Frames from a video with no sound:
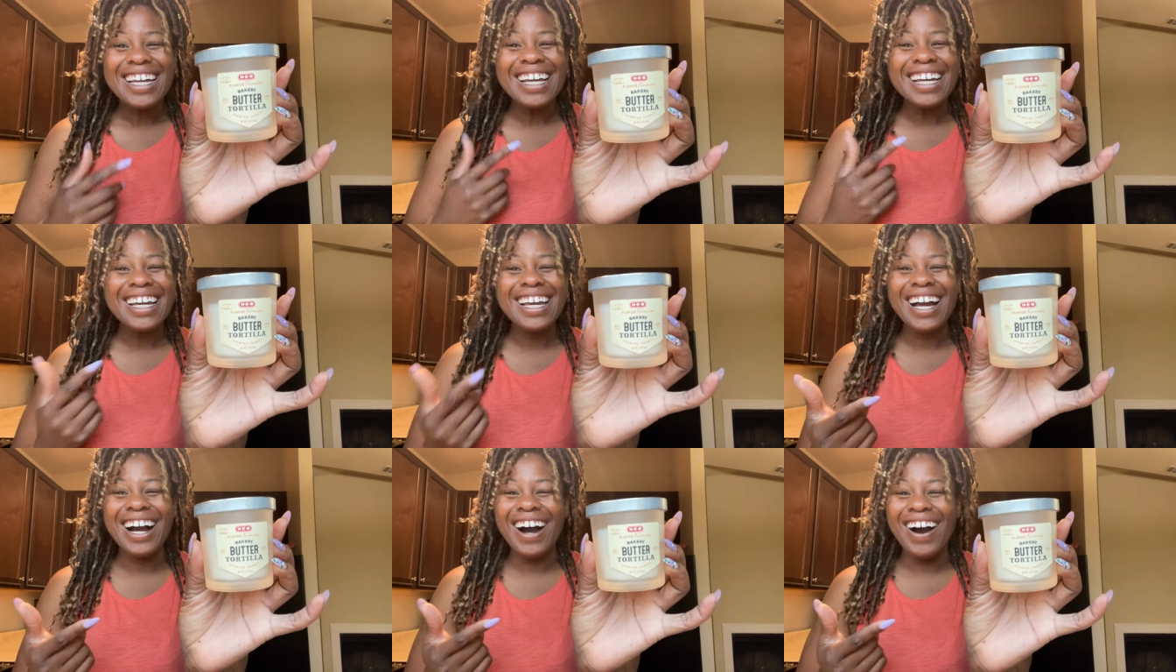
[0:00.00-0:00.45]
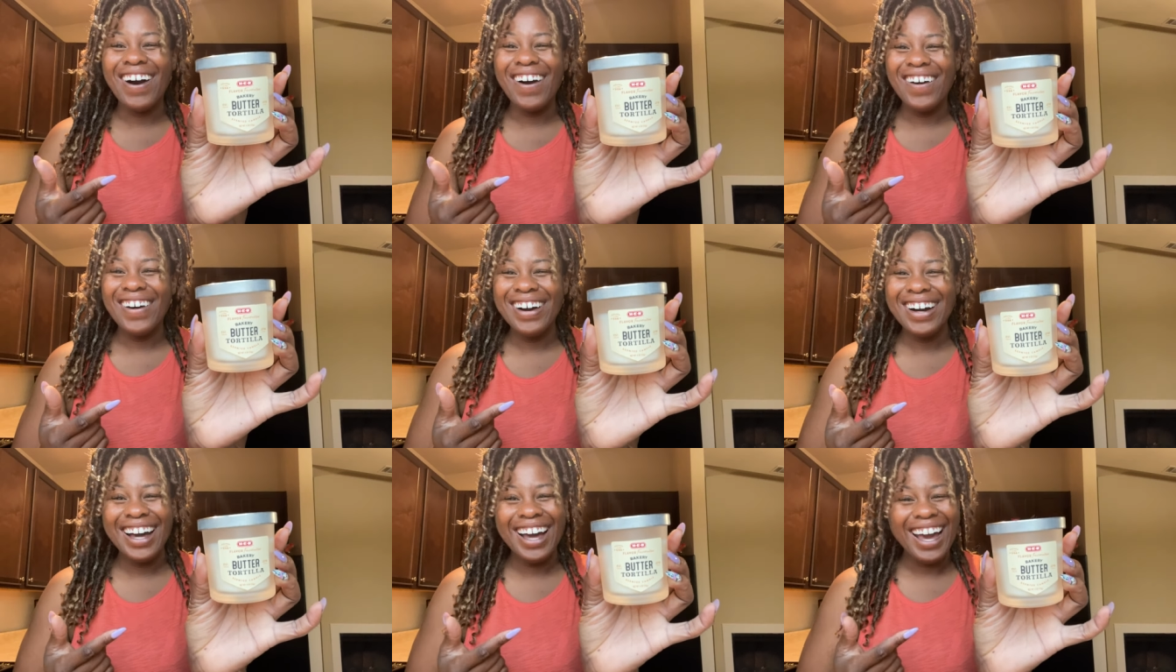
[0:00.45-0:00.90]

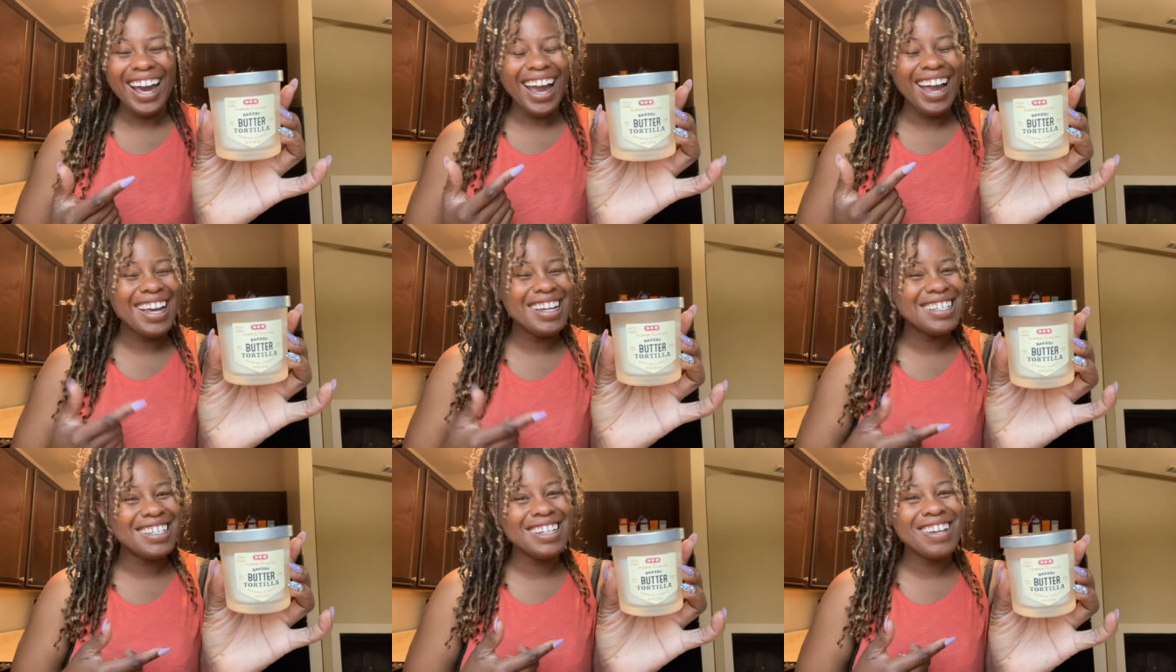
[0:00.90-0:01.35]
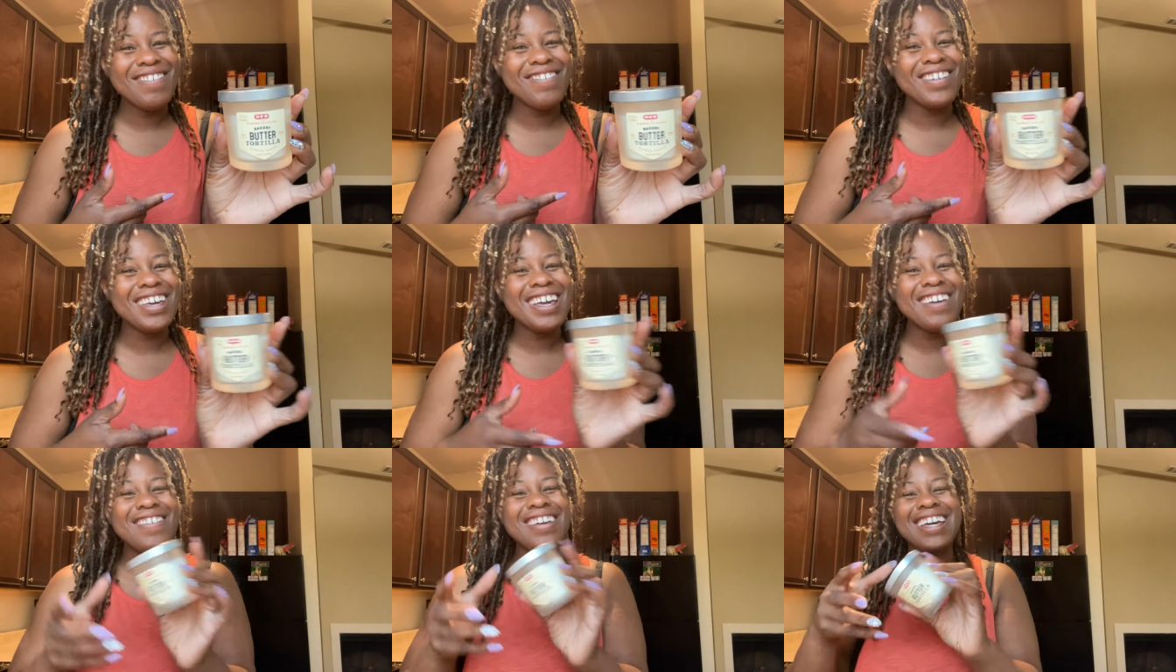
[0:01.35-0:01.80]
Yo,
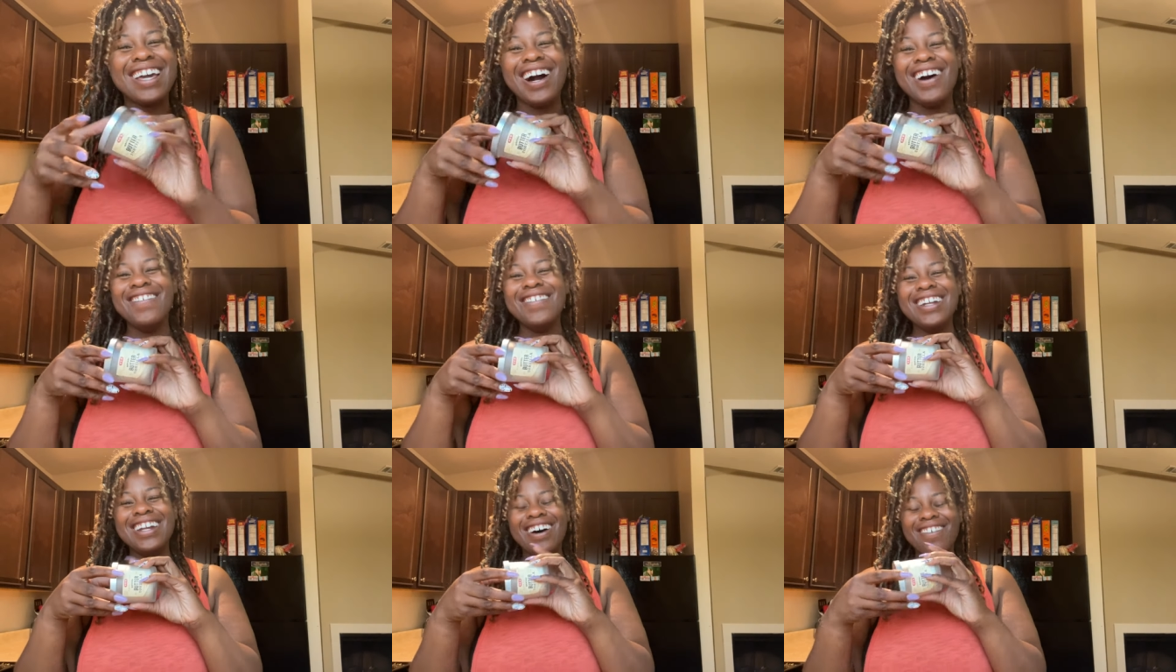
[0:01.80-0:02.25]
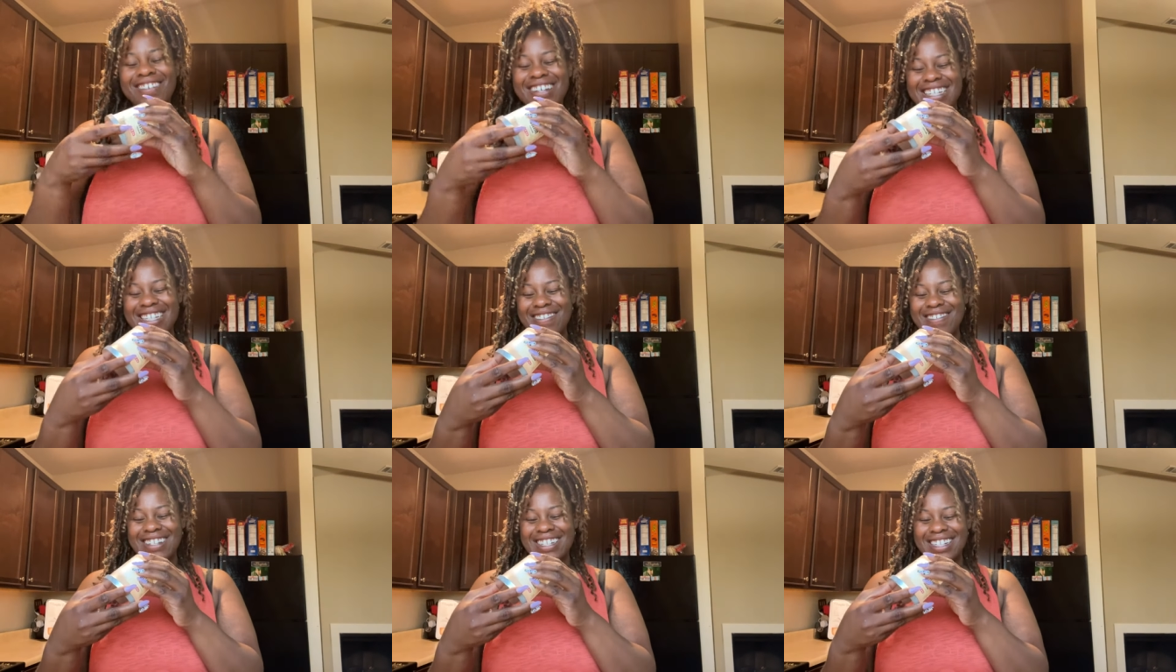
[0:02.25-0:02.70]
H-E-V be coming up with
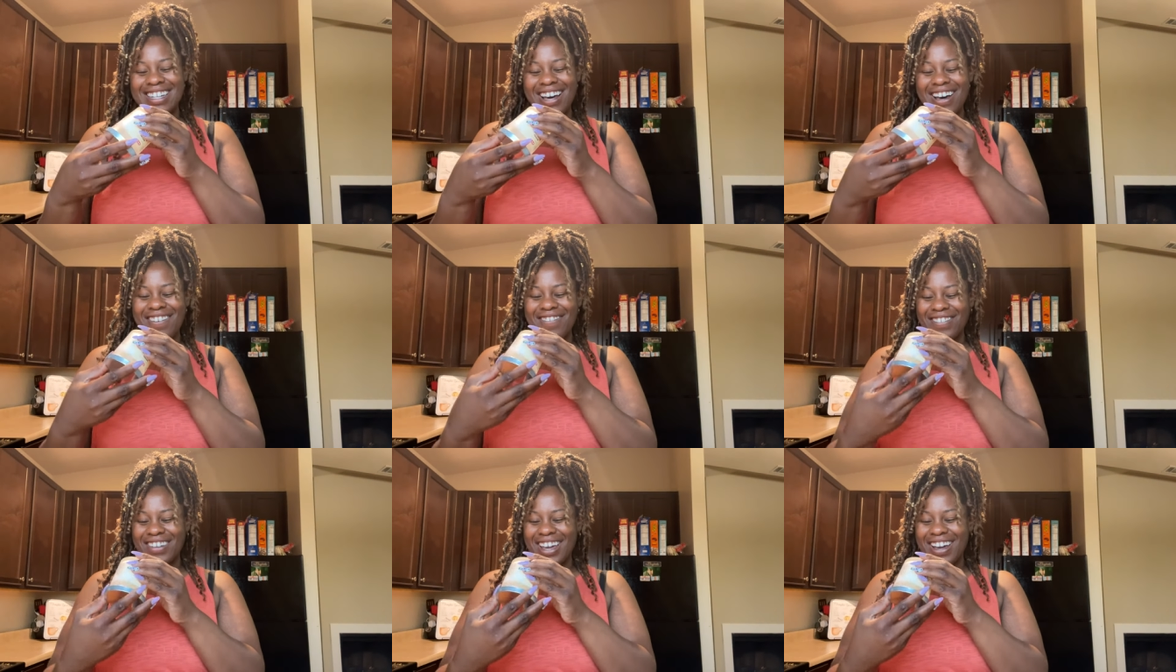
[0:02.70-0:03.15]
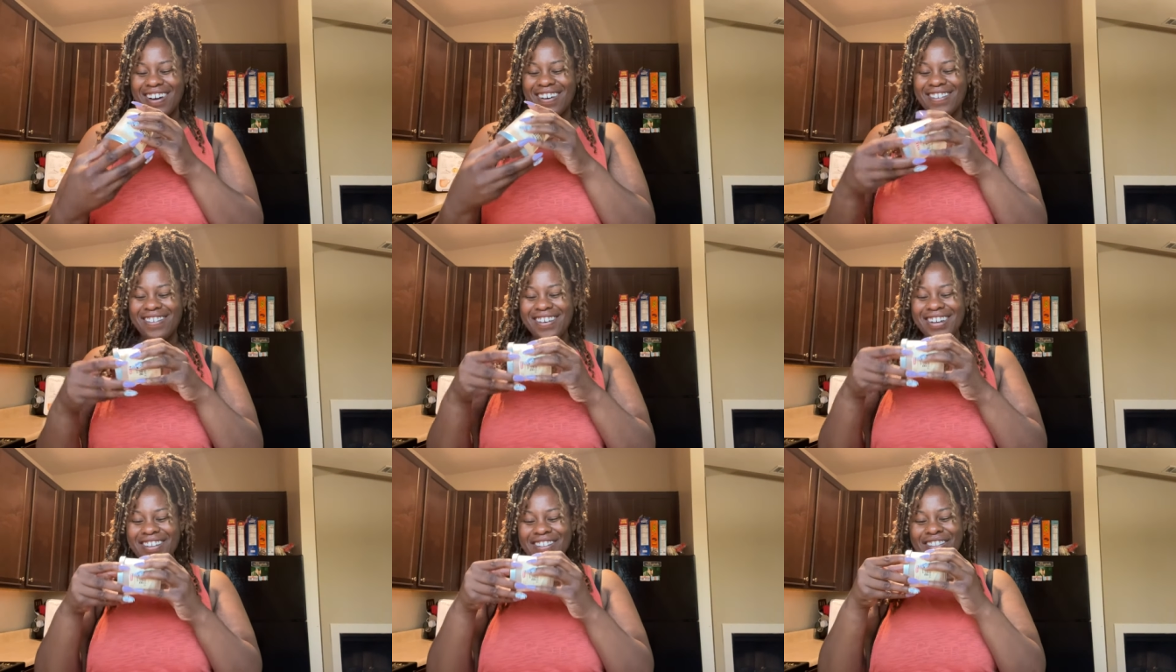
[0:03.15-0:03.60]
some stuff,
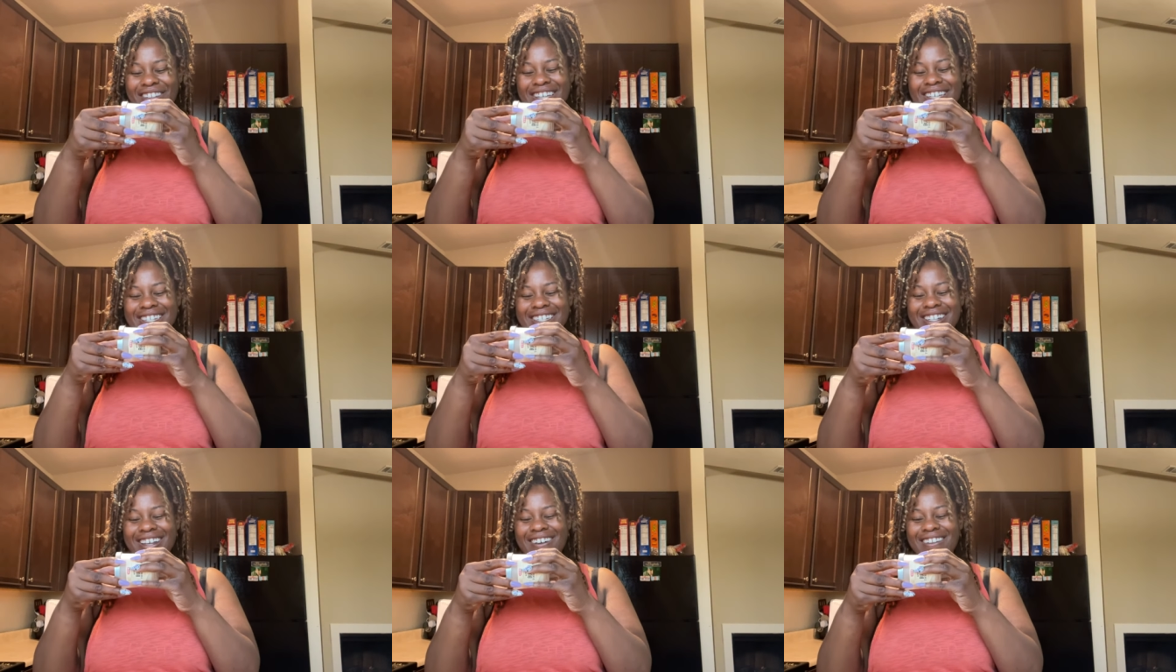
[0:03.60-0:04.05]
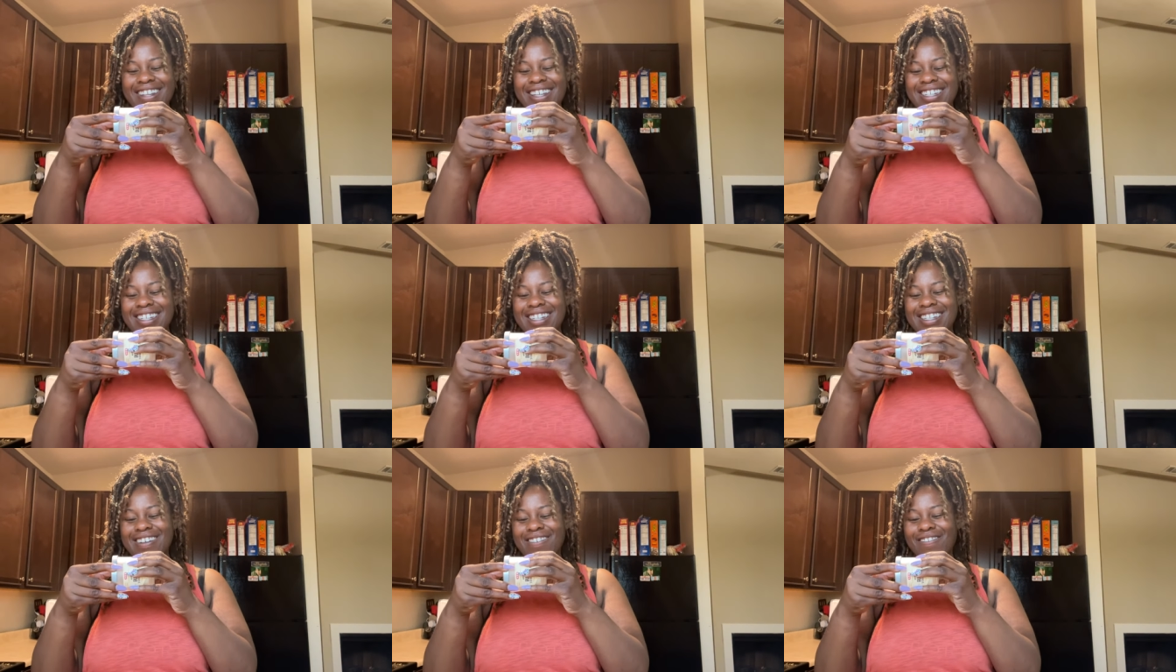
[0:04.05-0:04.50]
yo. So
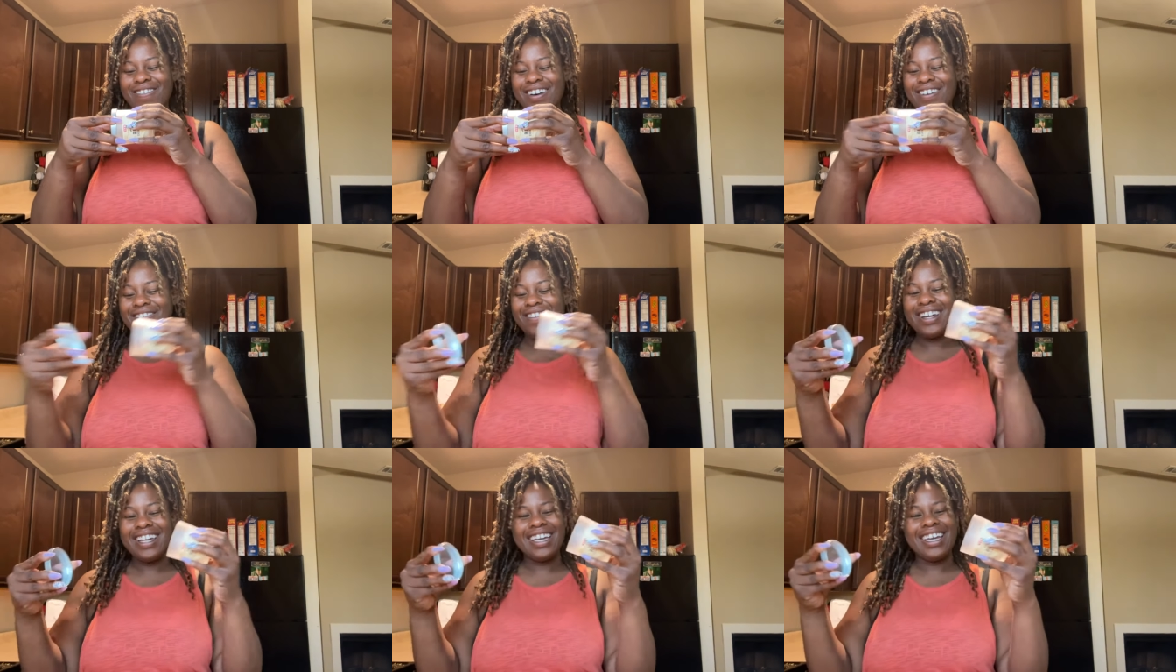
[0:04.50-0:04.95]
this is a one-wick